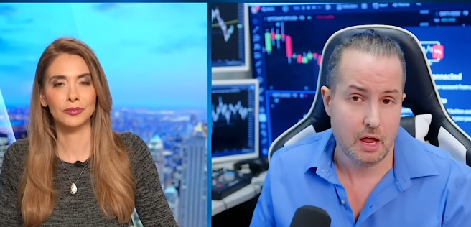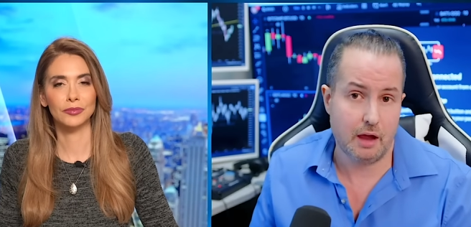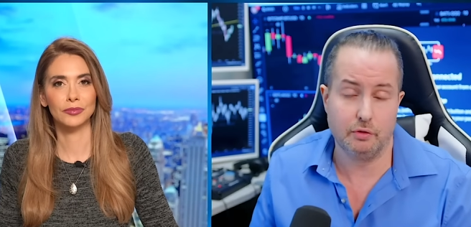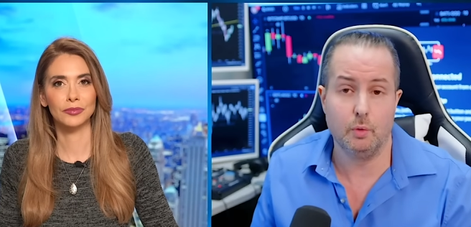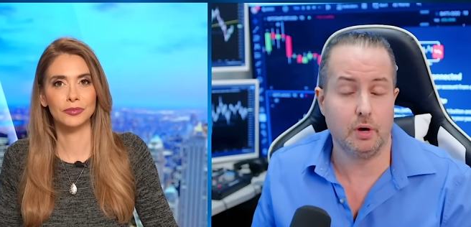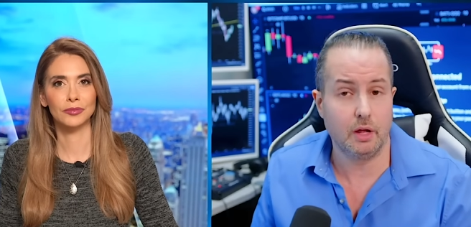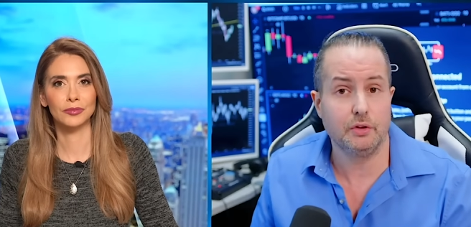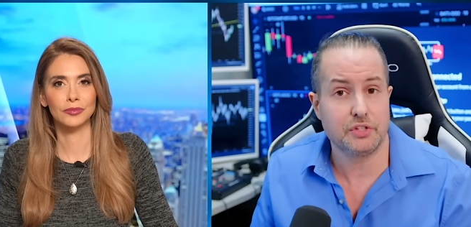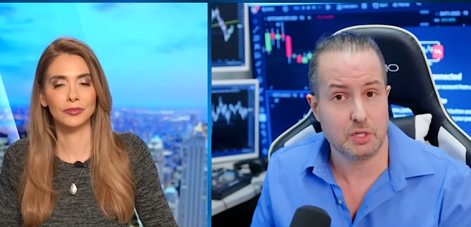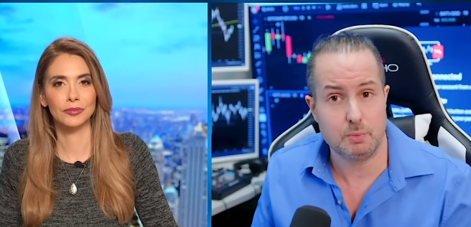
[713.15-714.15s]
Speaker 1: Everyone
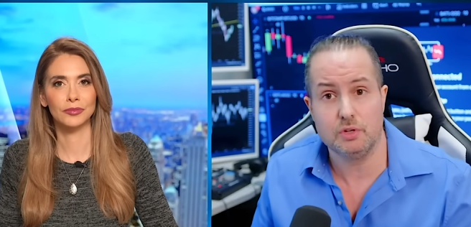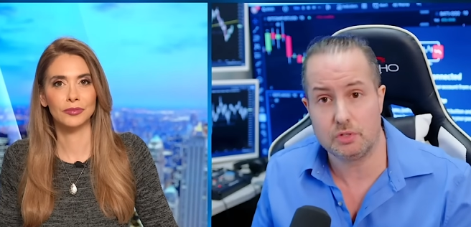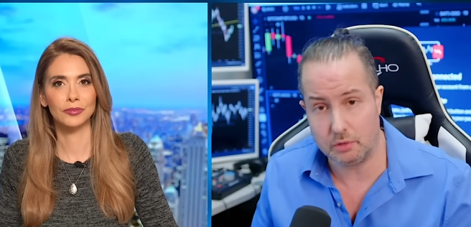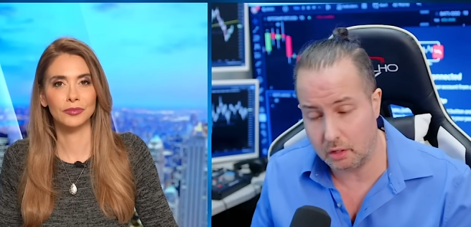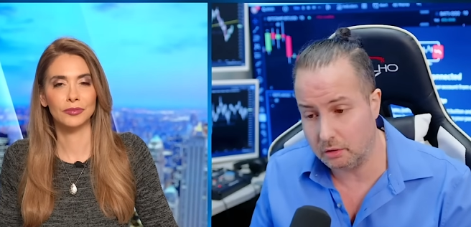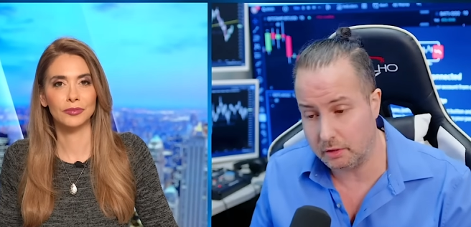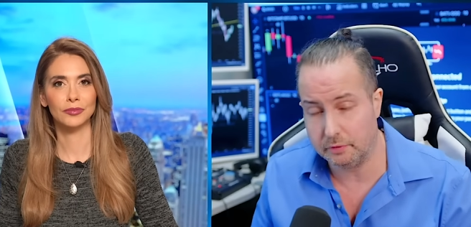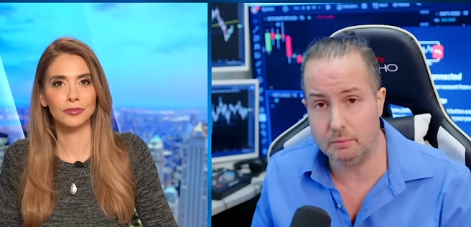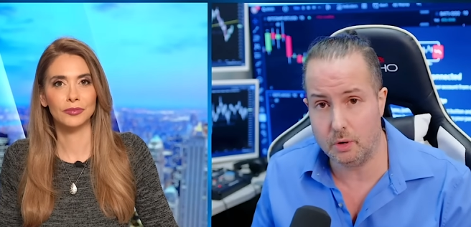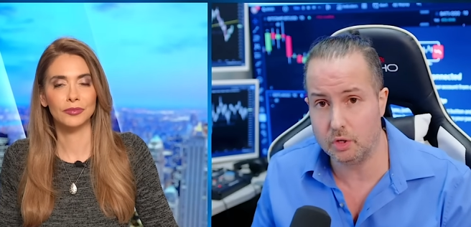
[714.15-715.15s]
else has been struggling
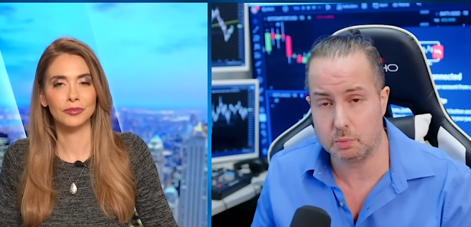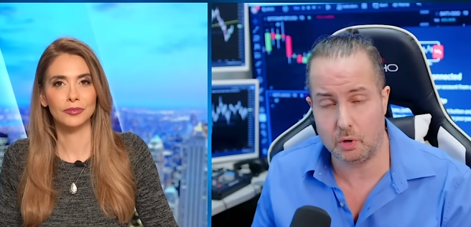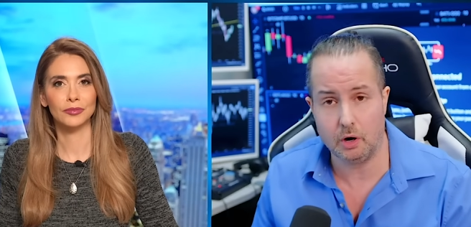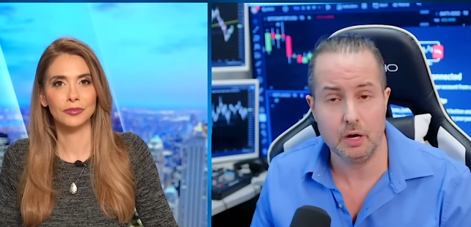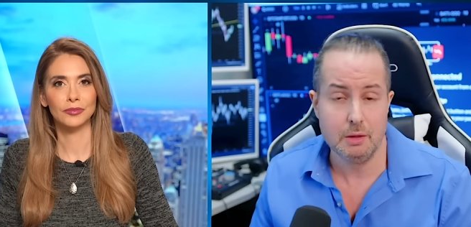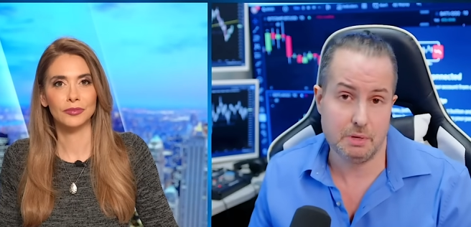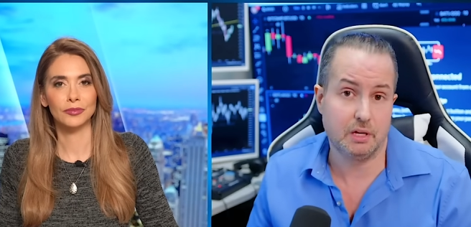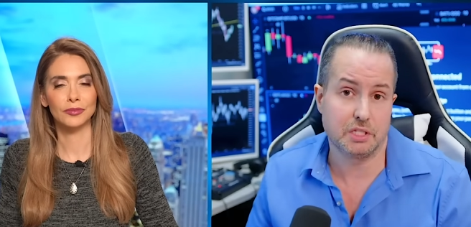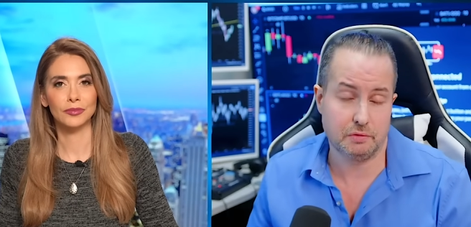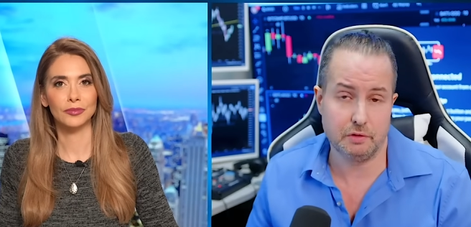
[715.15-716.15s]
for the most part
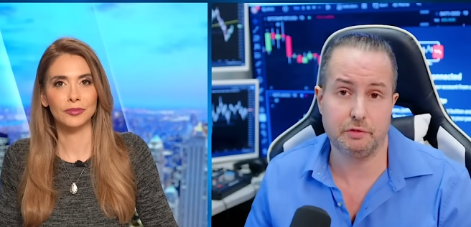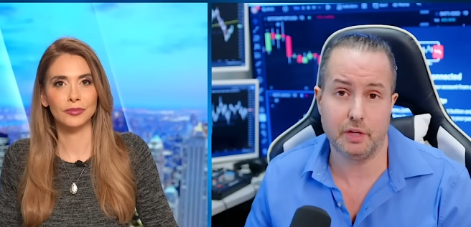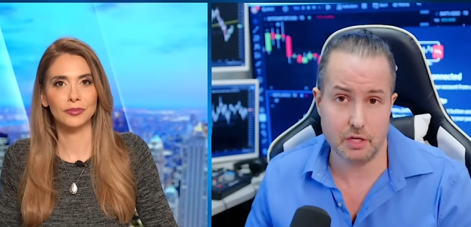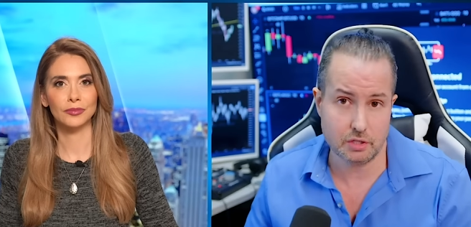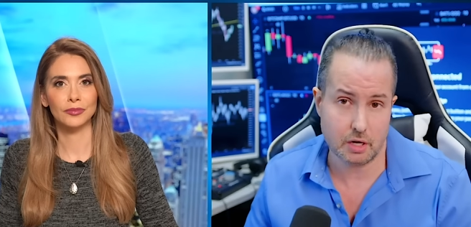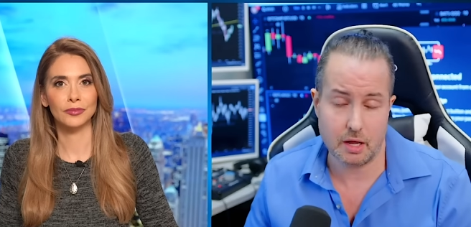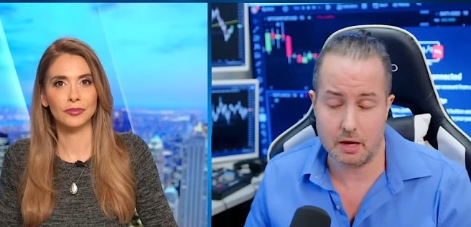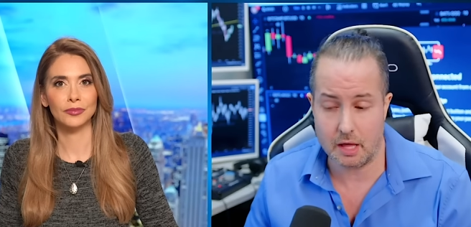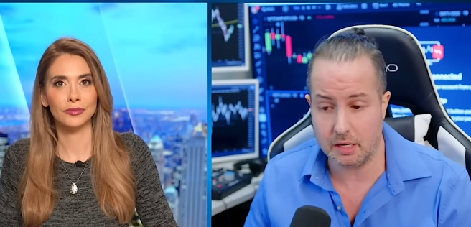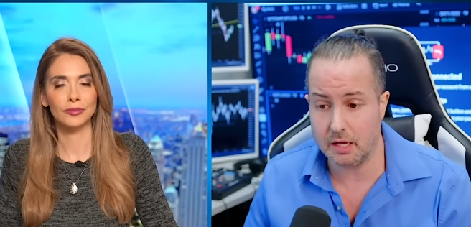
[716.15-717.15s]
because of inflation.
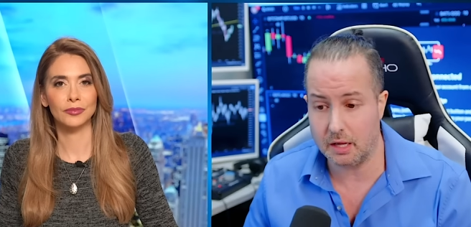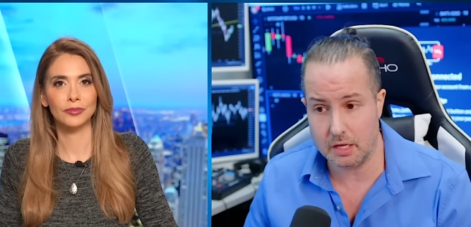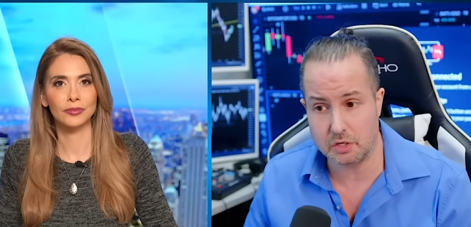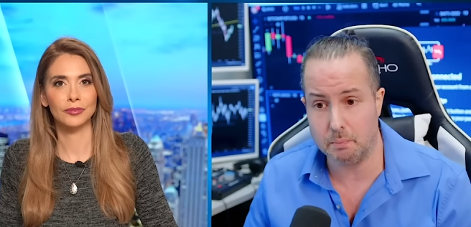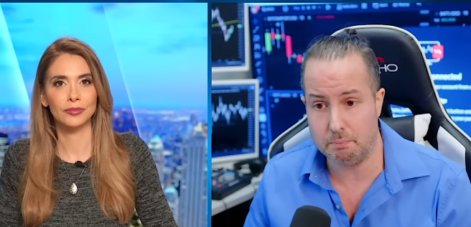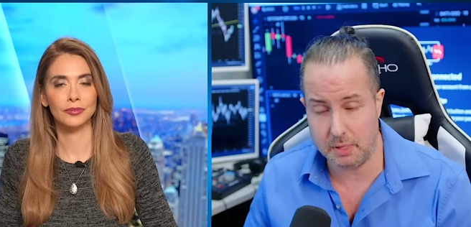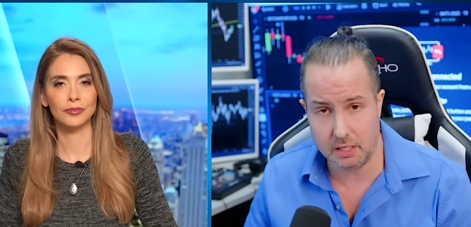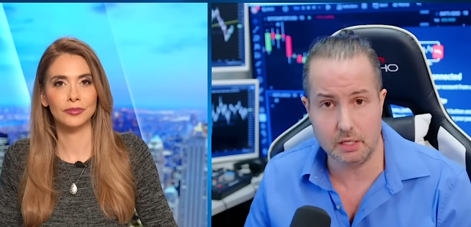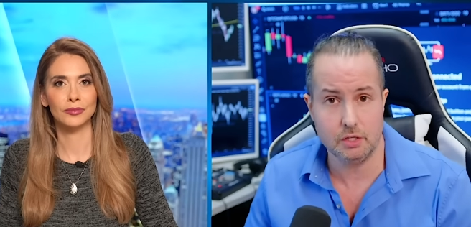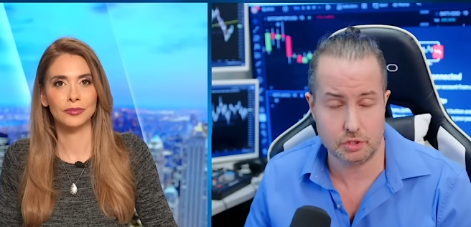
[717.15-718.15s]
And again, it's a
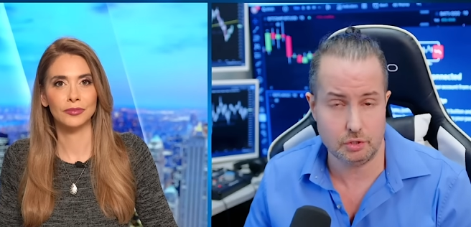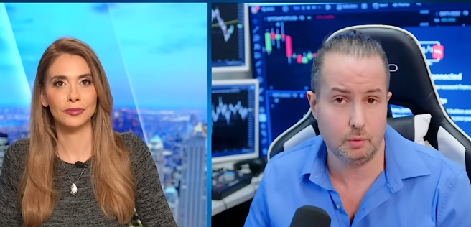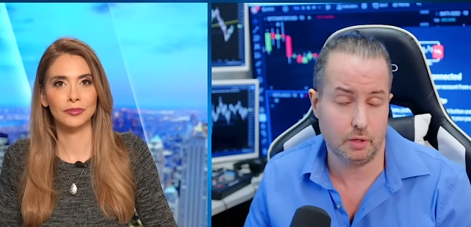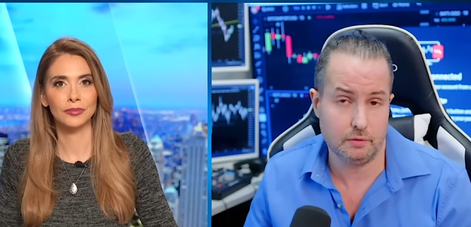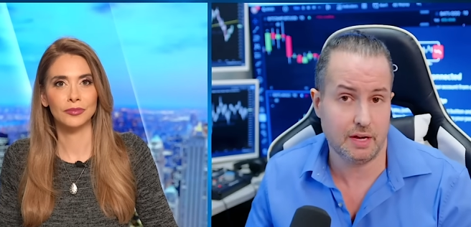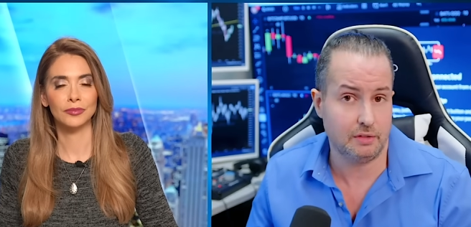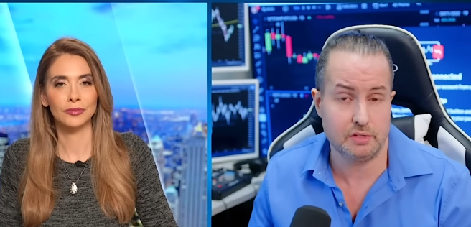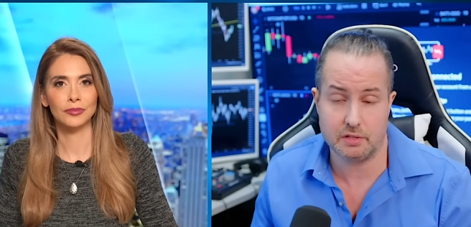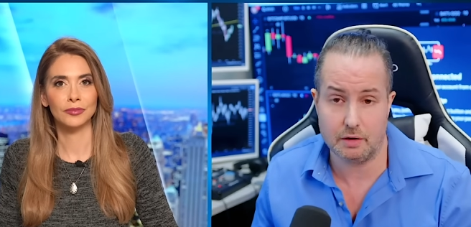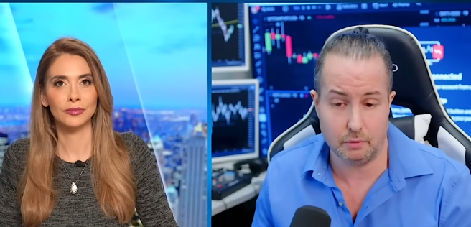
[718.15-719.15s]
big issue where you've had
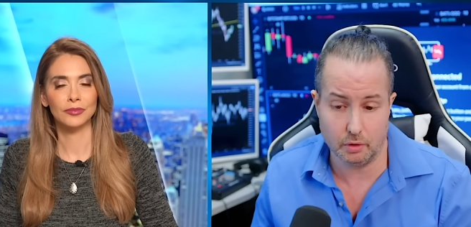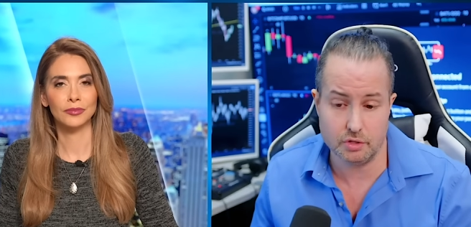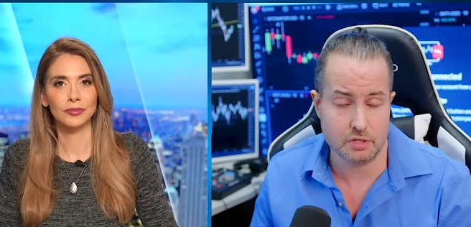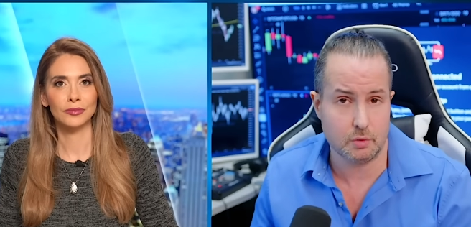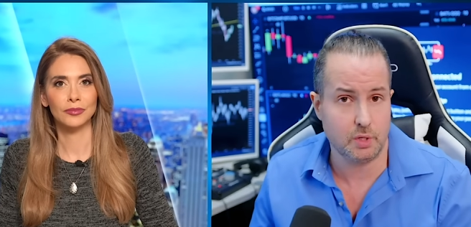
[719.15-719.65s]
this divergence, and we